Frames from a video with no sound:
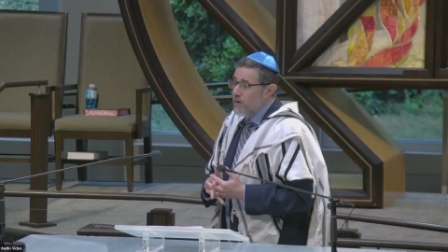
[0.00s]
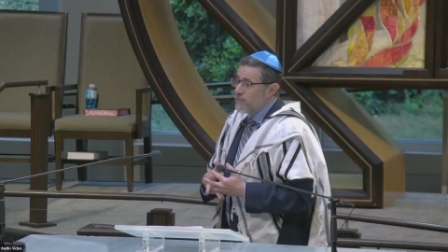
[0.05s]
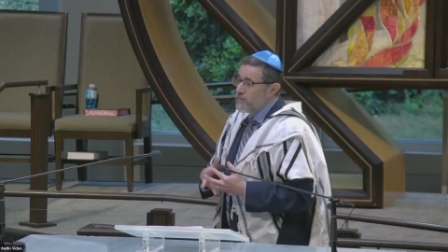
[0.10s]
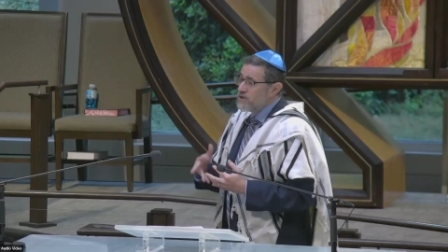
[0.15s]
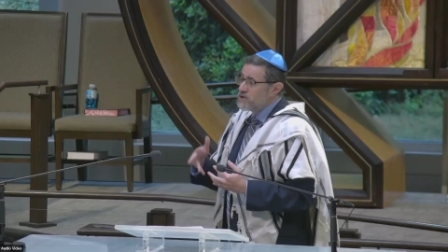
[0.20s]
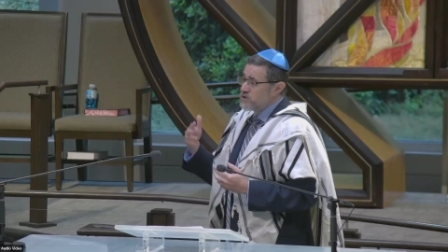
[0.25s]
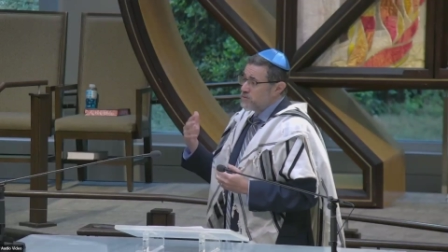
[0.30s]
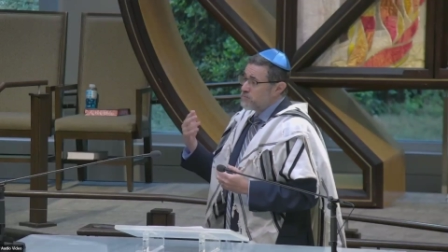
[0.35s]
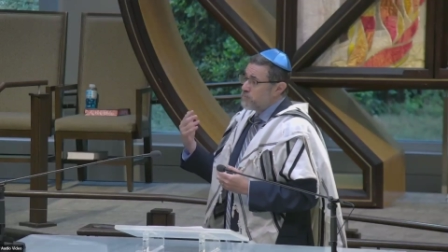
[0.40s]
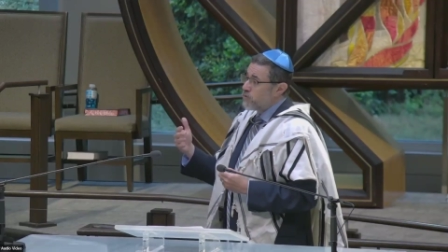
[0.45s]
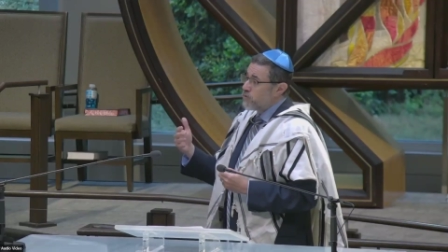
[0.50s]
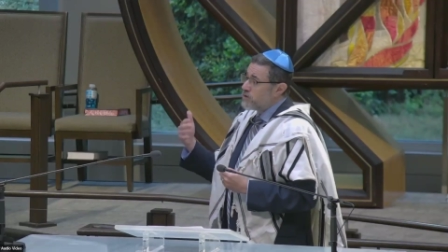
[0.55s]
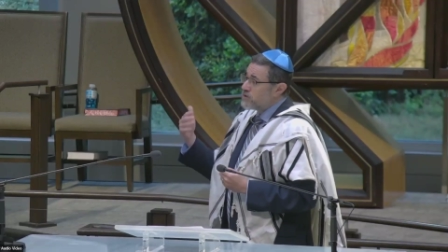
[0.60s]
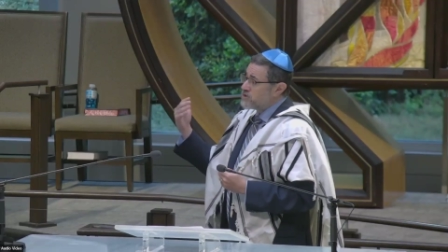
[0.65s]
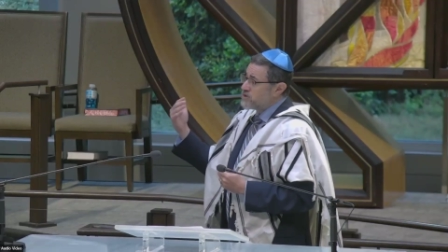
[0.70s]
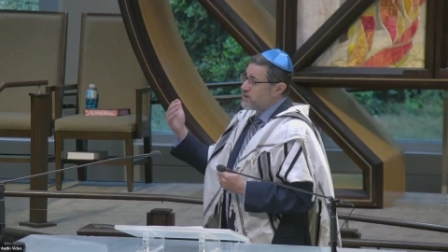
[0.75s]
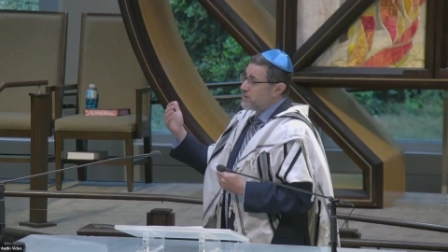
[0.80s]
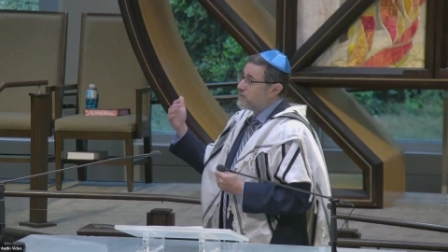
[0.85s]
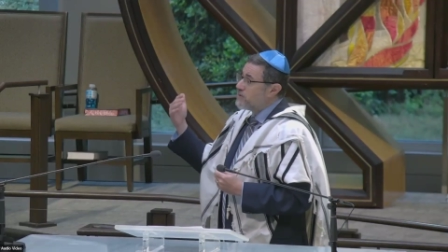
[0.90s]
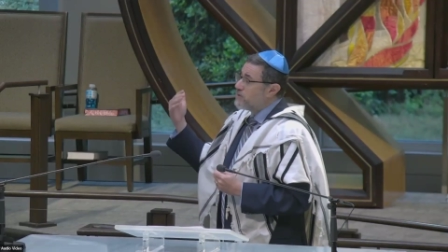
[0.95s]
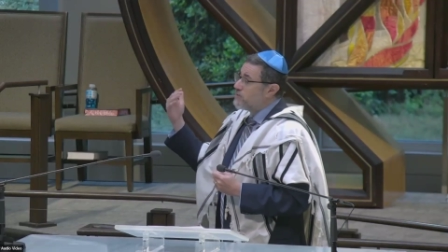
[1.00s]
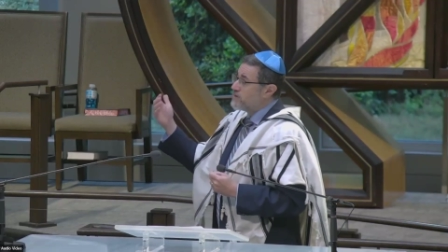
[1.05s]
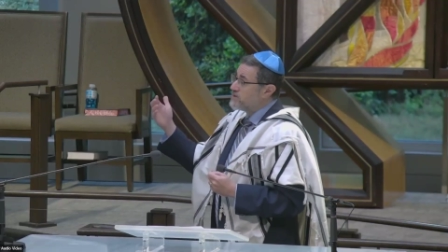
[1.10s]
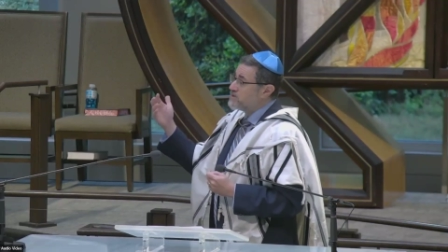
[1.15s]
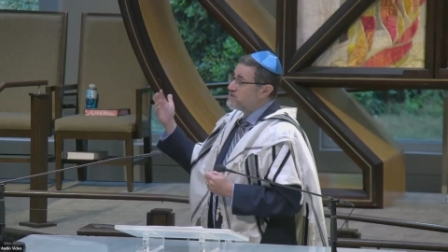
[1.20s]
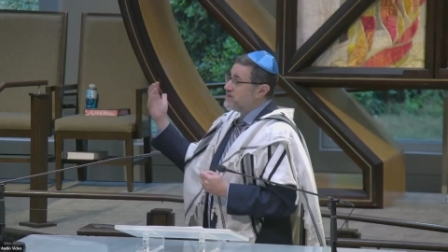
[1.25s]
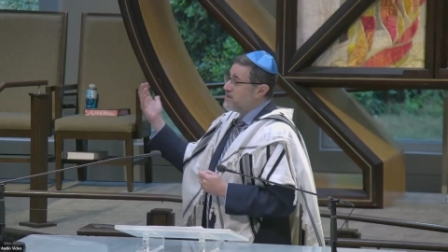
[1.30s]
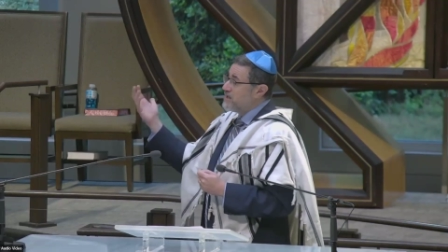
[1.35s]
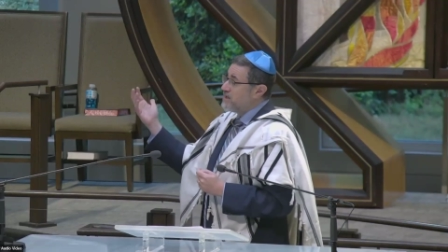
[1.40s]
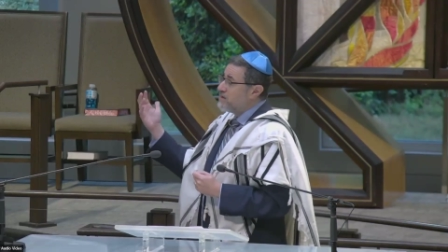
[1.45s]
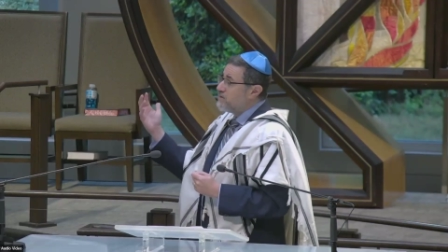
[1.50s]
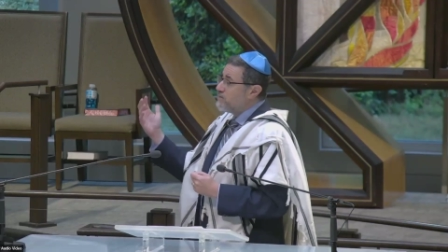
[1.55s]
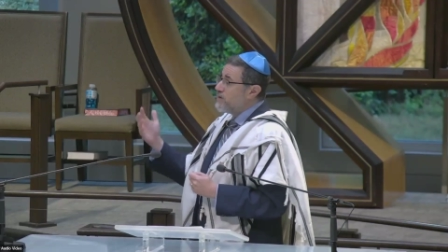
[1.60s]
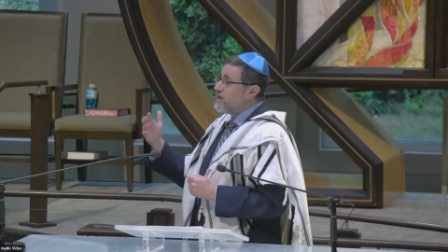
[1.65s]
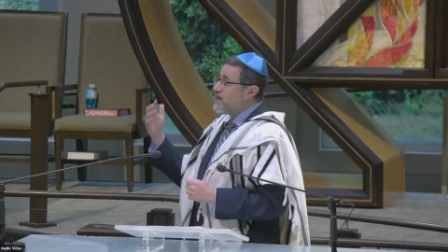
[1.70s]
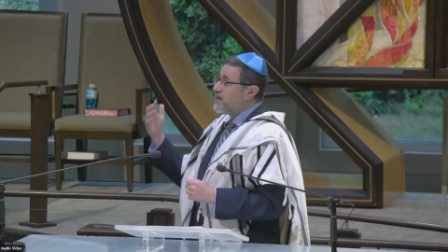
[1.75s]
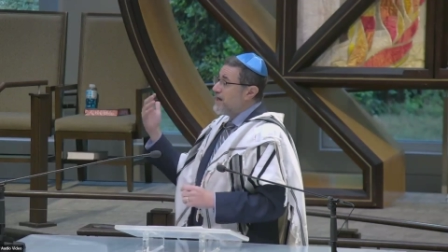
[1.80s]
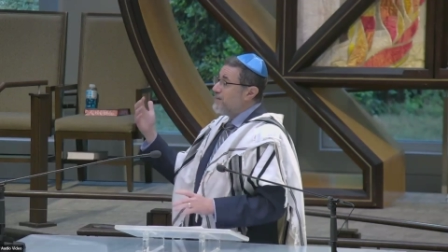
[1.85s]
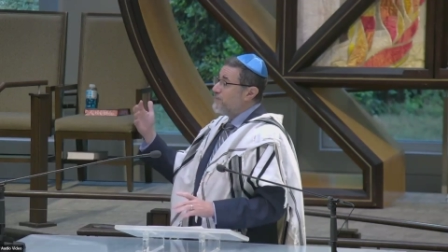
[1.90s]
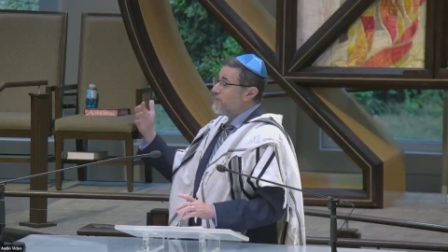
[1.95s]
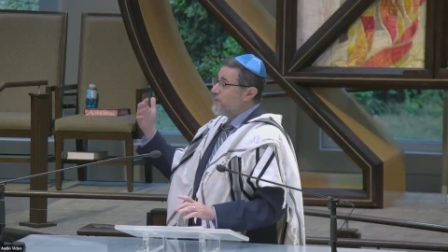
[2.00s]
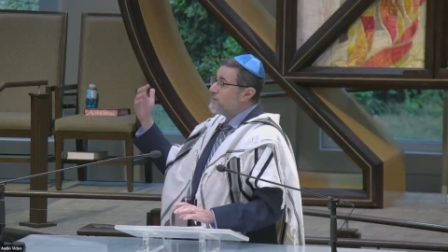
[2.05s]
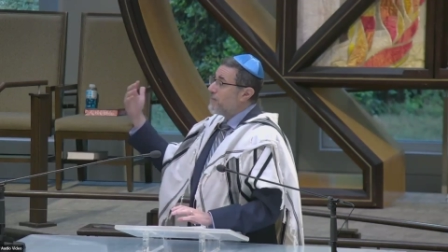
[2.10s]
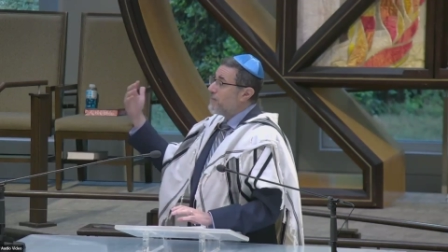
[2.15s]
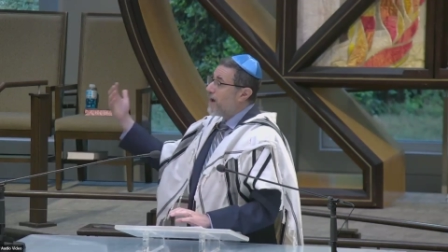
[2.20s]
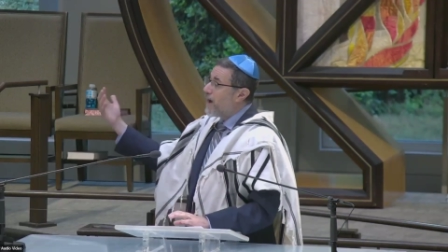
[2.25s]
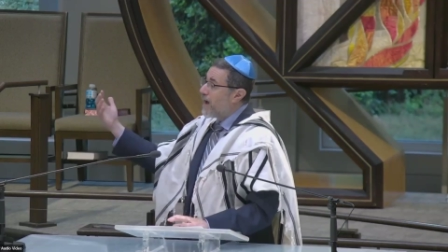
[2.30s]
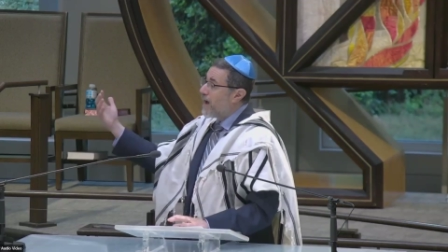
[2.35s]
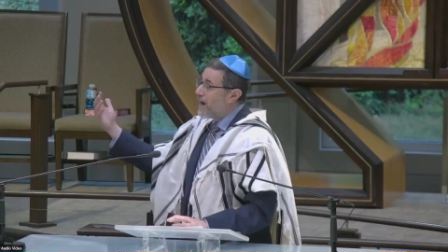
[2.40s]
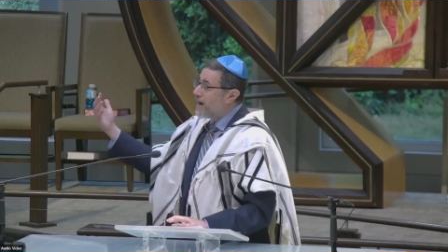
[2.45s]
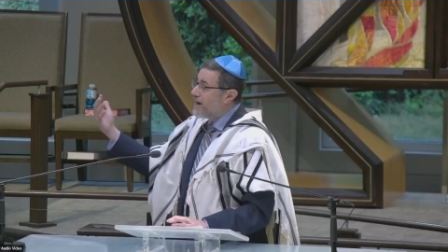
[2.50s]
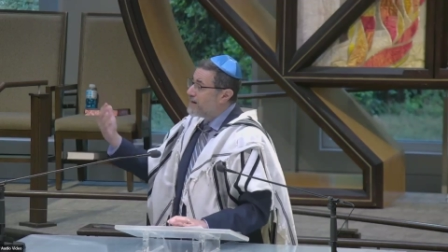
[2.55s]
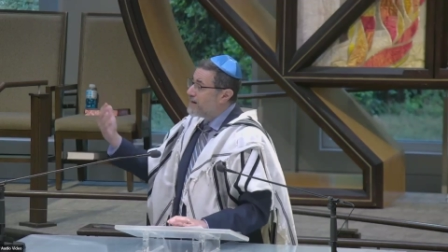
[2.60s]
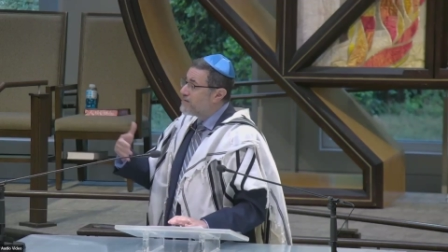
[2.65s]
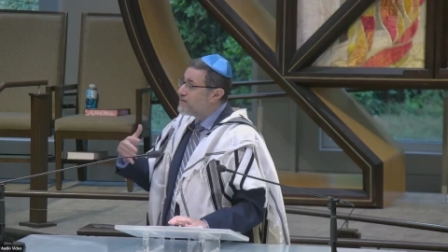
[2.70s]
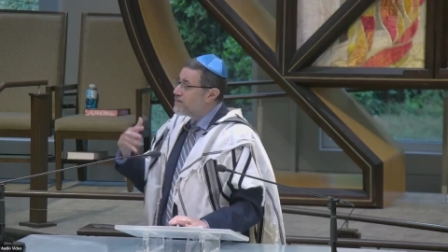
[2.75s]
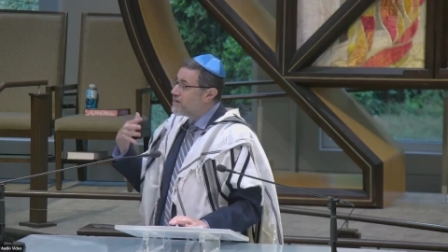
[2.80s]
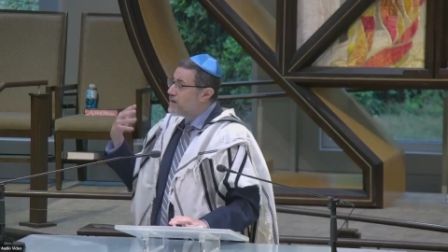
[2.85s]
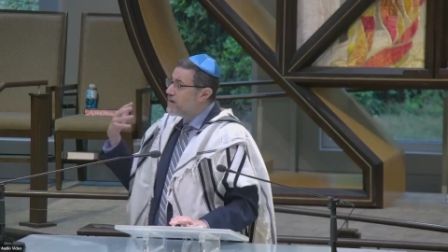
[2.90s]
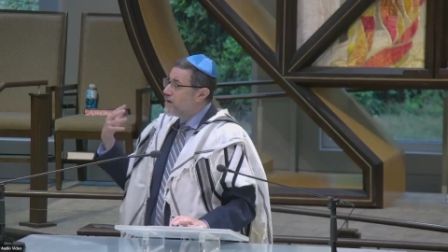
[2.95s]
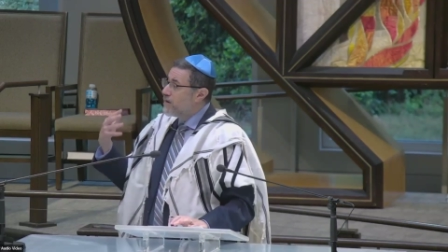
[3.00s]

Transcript: when we support someone who is in need, we keep in mind